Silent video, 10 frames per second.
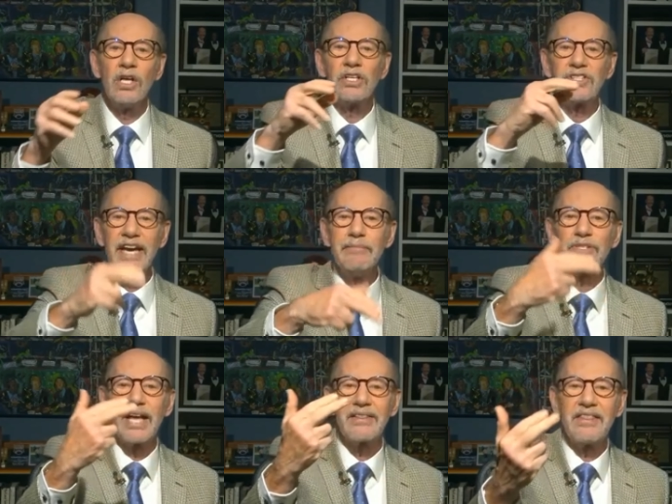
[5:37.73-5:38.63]
The teams
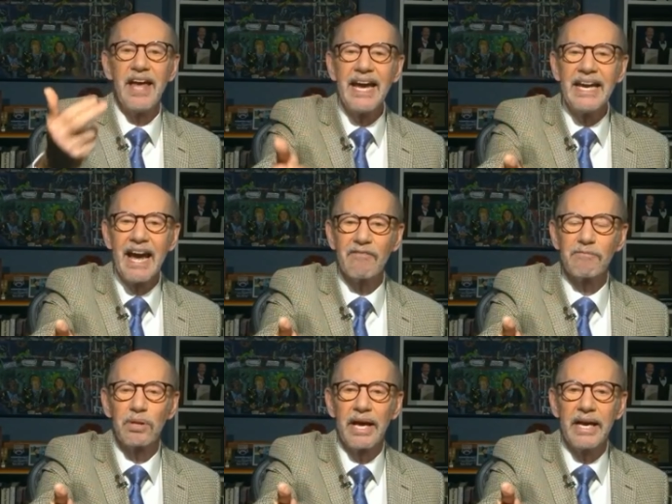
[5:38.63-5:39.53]
that they have
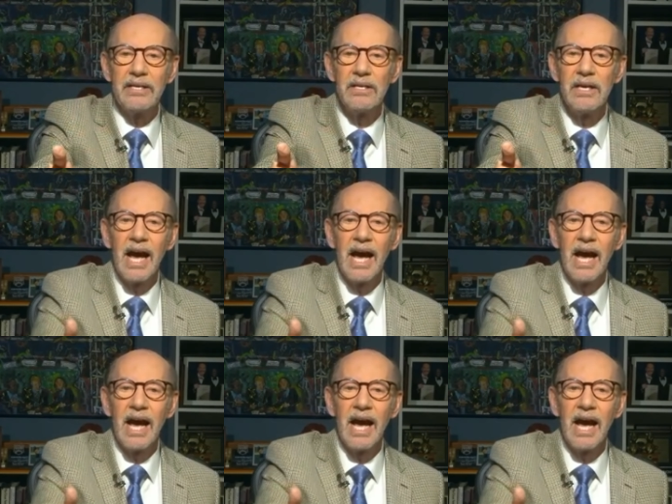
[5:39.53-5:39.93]
played